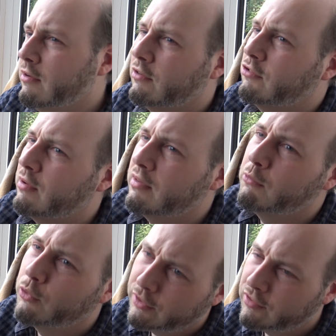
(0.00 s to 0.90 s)
You could treat
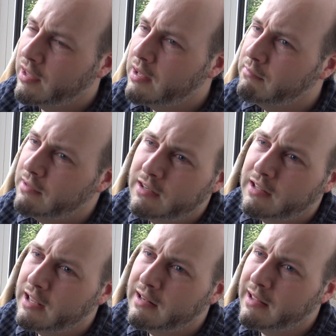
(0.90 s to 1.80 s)
them all the same,
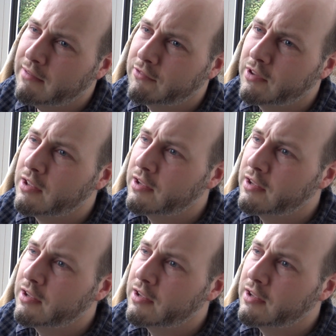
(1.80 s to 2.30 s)
indicate left.